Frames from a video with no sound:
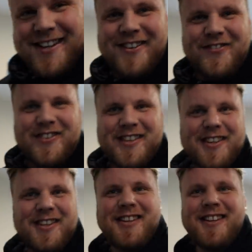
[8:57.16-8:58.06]
You ever had
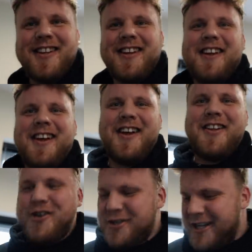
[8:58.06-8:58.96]
seasoning for them?
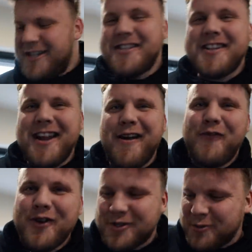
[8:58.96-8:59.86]
They're seasoned
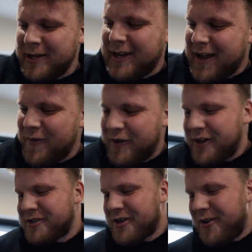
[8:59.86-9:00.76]
enough, they're sweet enough, and
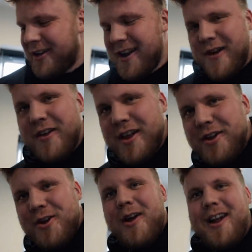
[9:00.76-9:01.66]
they're salty enough.
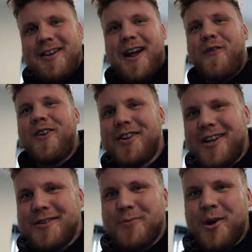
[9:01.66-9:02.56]
You don't add nothing to these